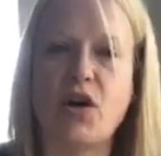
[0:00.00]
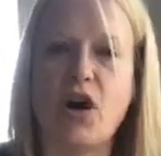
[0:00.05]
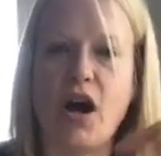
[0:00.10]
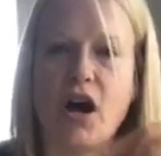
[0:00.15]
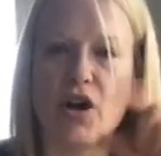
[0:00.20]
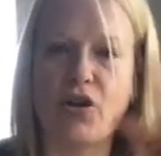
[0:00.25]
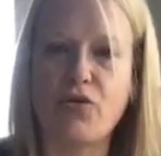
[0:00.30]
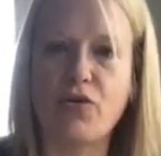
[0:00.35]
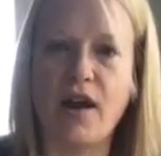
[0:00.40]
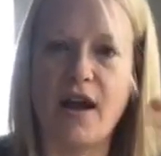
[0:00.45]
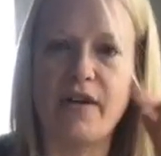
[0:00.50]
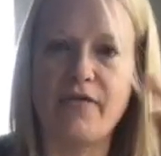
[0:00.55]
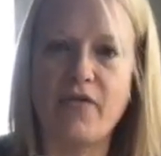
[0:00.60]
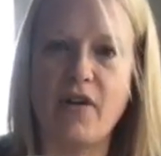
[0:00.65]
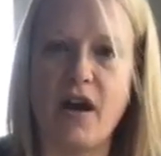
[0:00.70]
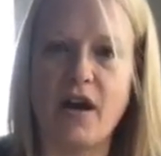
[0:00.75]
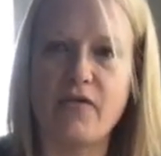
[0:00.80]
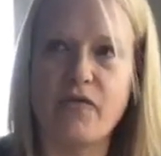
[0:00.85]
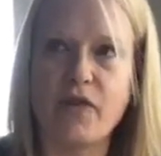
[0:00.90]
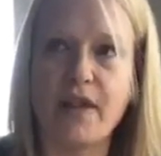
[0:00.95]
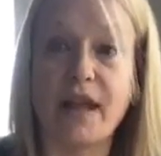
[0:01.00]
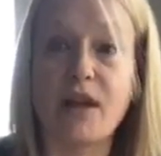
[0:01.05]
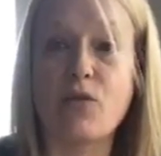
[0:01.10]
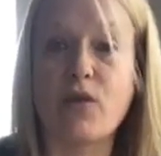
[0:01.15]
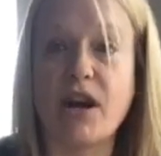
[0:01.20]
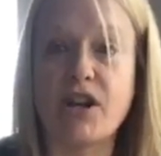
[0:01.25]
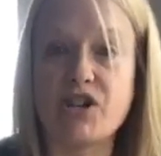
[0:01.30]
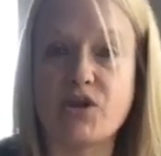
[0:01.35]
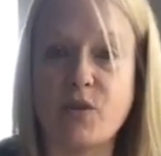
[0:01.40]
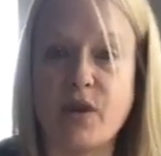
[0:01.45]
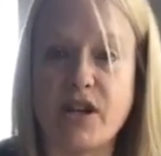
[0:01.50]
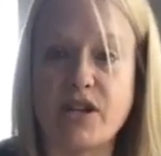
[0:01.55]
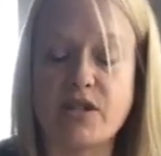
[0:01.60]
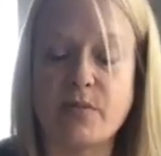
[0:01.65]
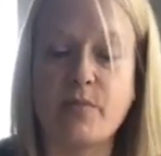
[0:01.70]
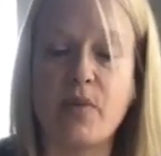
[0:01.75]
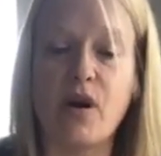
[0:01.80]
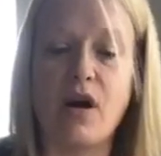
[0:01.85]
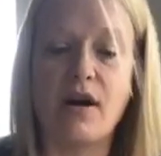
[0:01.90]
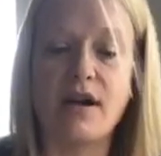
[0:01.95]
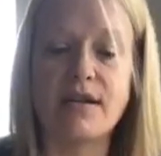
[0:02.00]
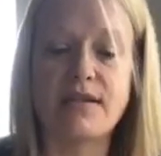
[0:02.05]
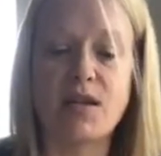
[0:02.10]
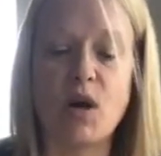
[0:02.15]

autograph on for, like, graduation parties.